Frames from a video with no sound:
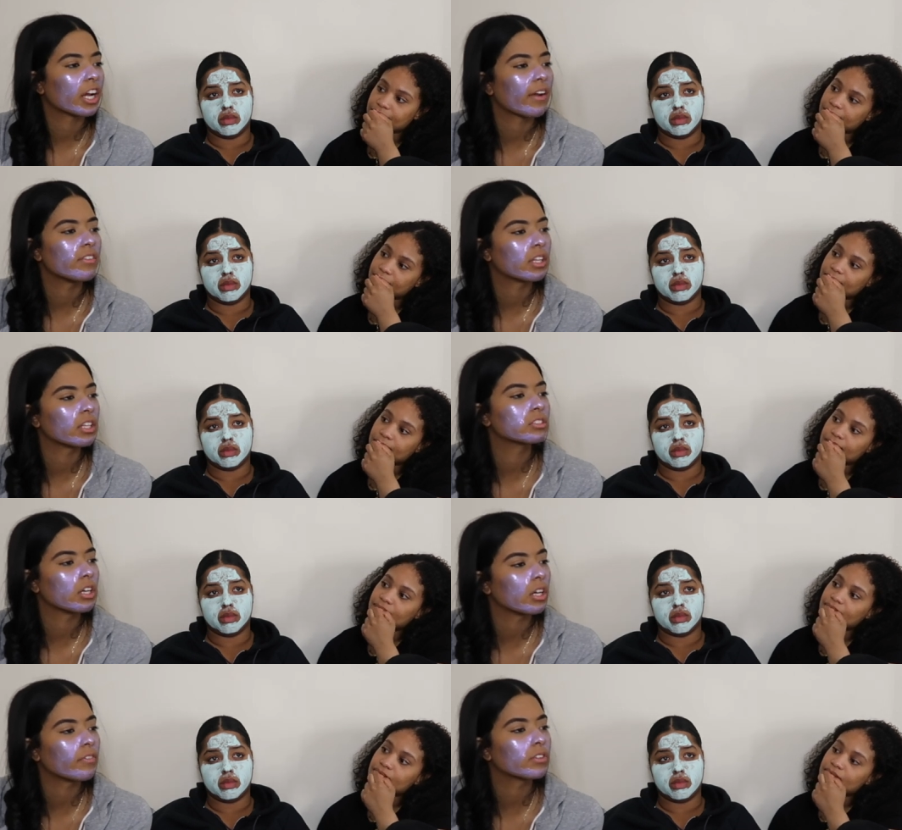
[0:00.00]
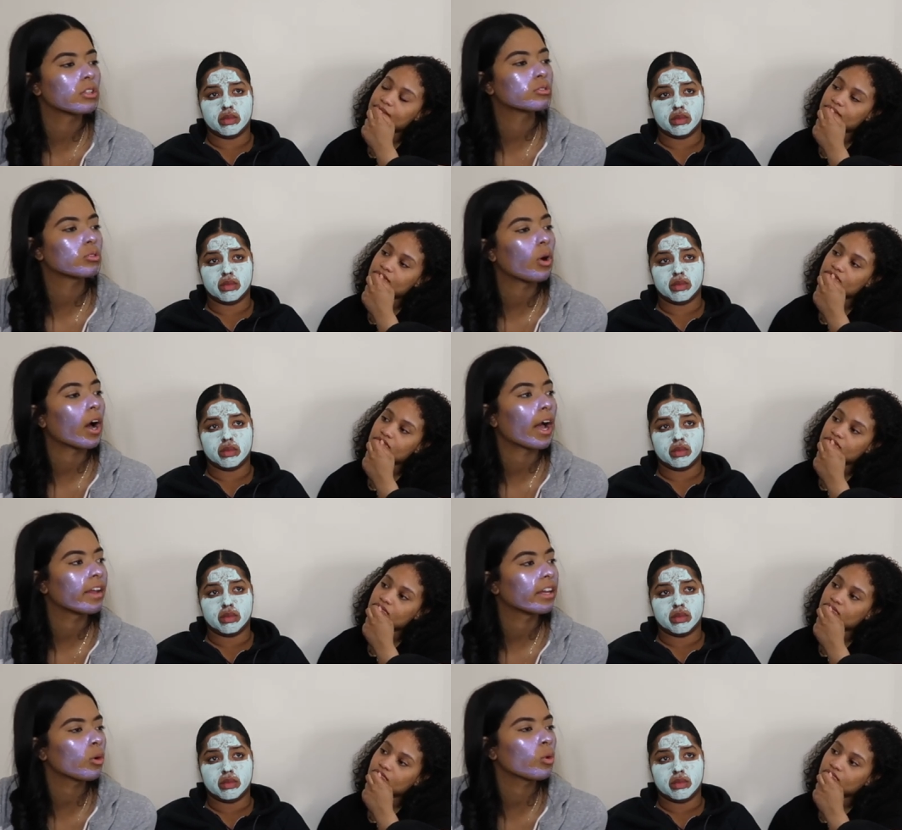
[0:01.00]
Speaker 1: check everything's good, everything's
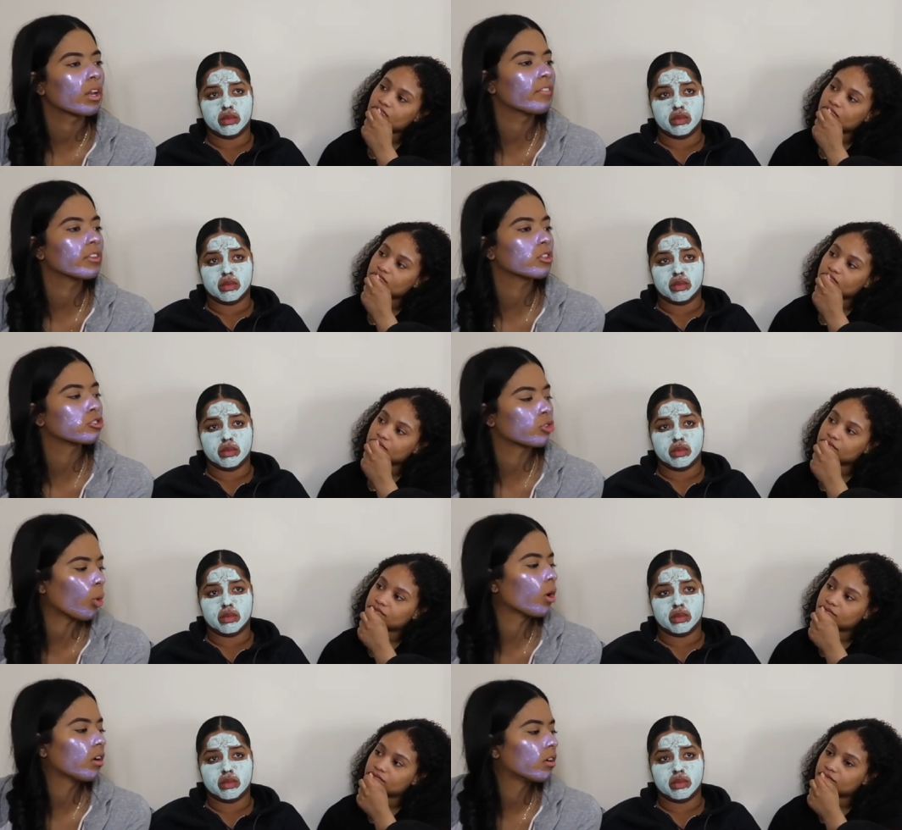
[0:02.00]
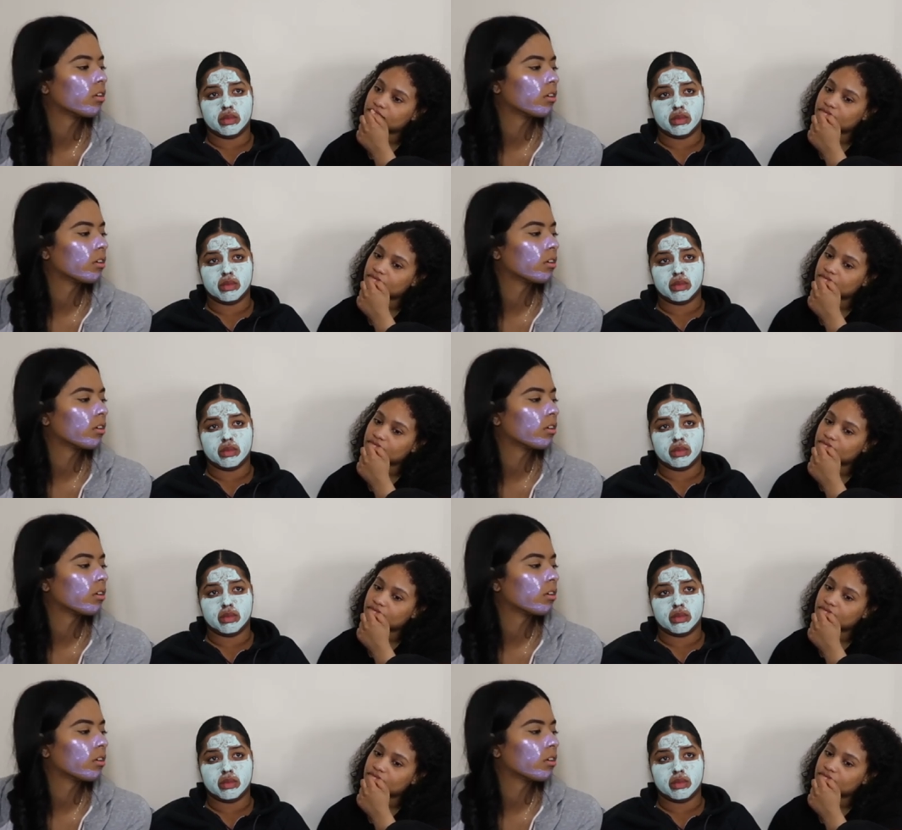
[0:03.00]
quiet. He don't live in the store.